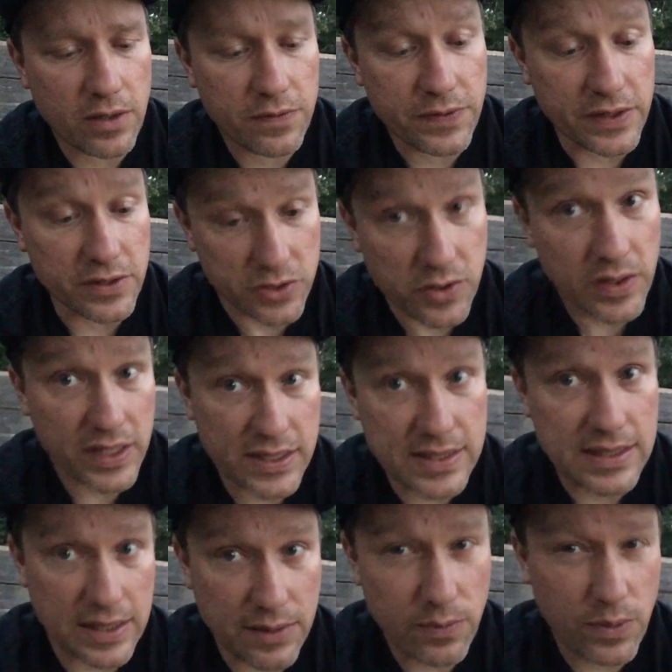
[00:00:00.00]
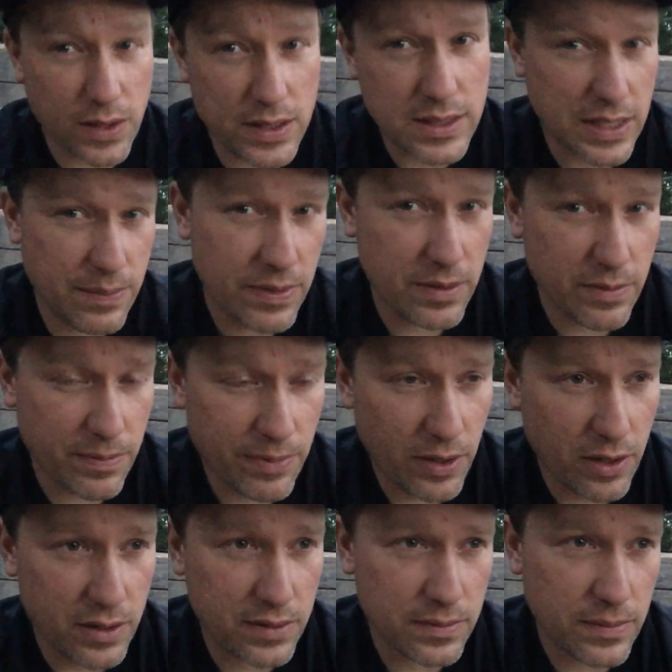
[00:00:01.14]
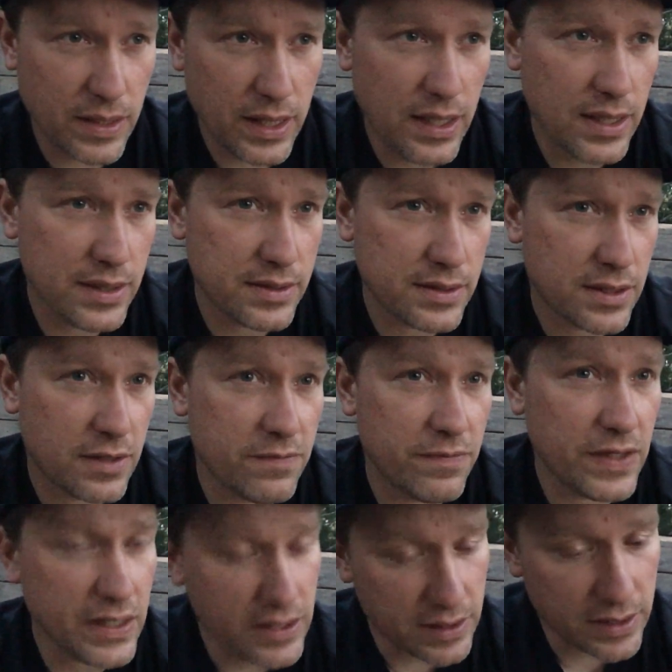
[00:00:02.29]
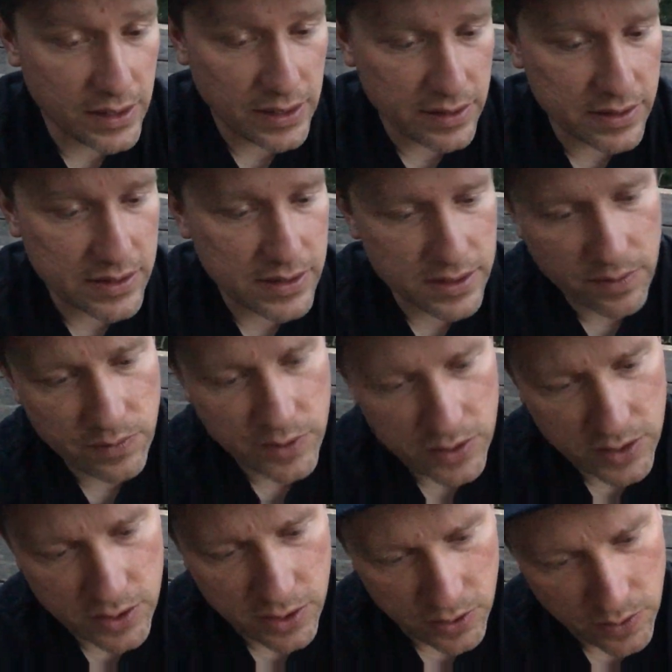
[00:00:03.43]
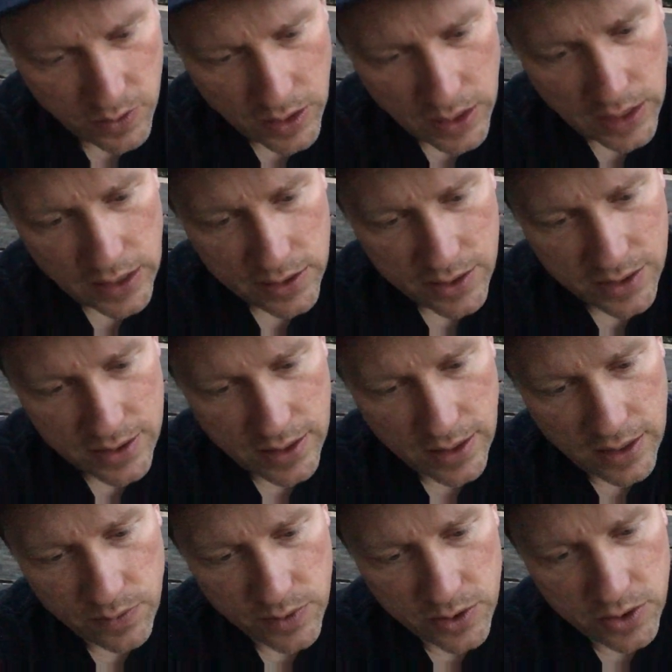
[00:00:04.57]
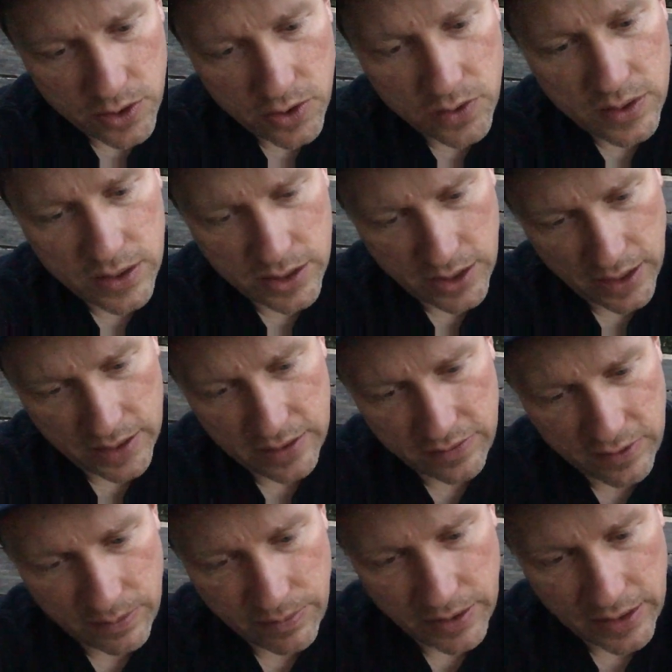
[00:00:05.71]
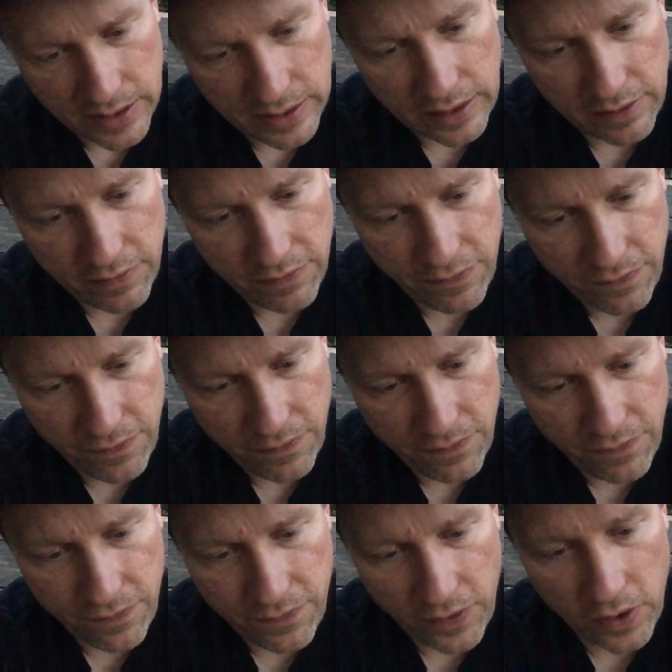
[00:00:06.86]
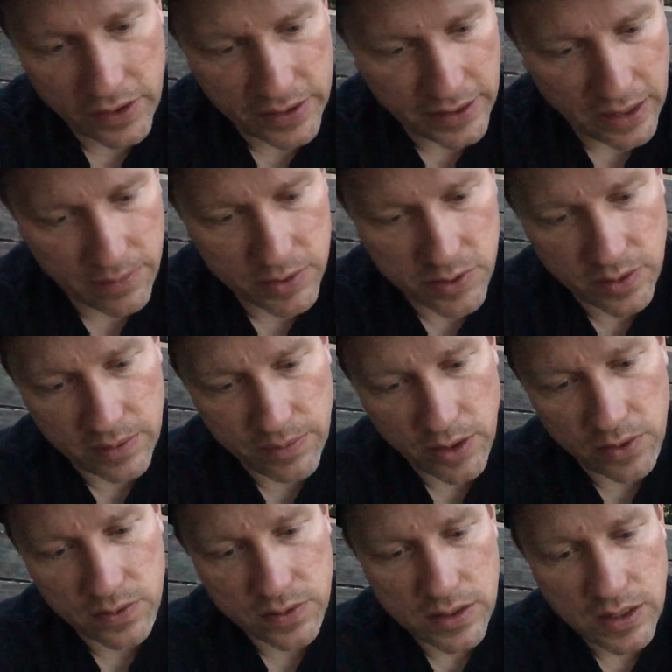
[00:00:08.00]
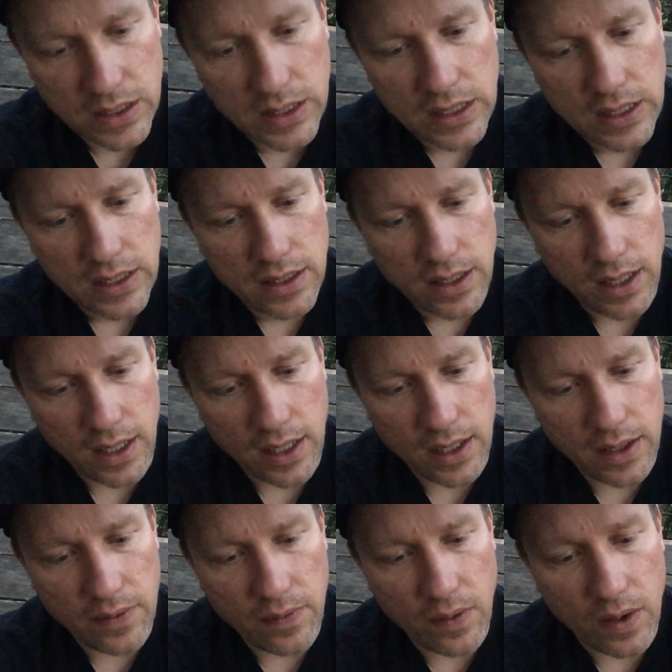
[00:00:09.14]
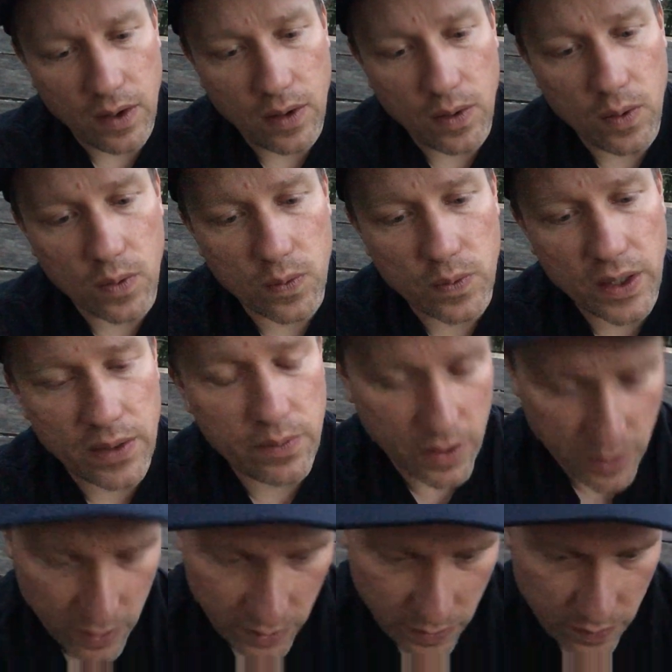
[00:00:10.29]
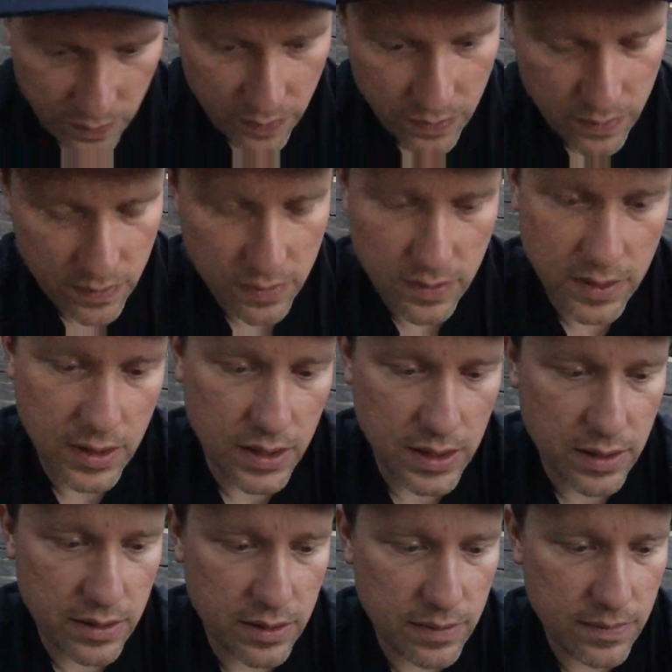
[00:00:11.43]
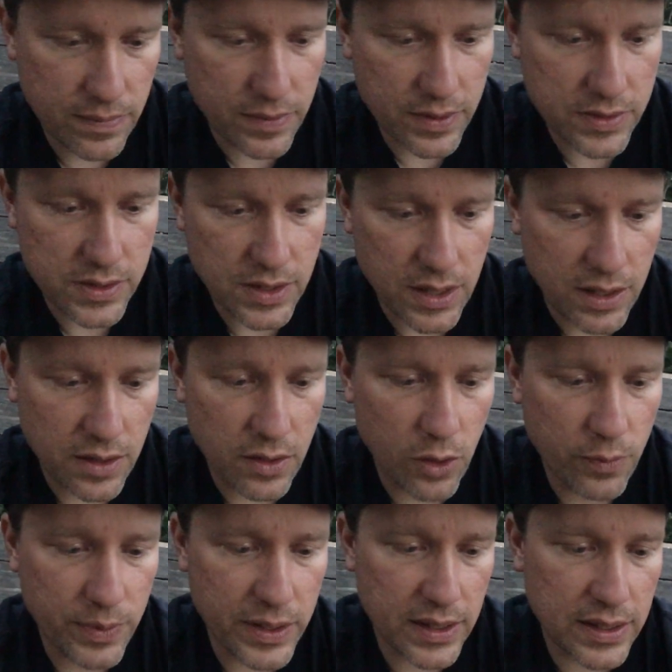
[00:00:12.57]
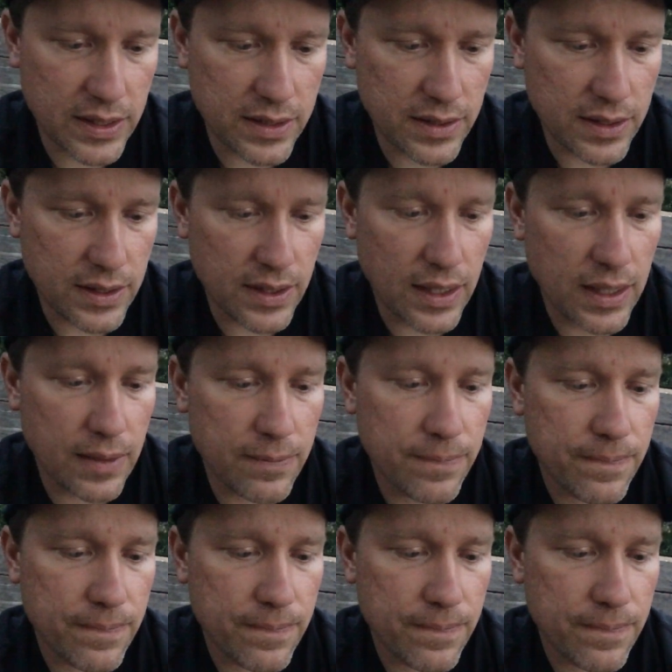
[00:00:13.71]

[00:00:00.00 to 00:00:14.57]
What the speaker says: fender. So that is what is keeping them apart. And conveniently, and this is something we used to do just to reduce the chance of somebody like falling down between the boats, right where there's an opening in the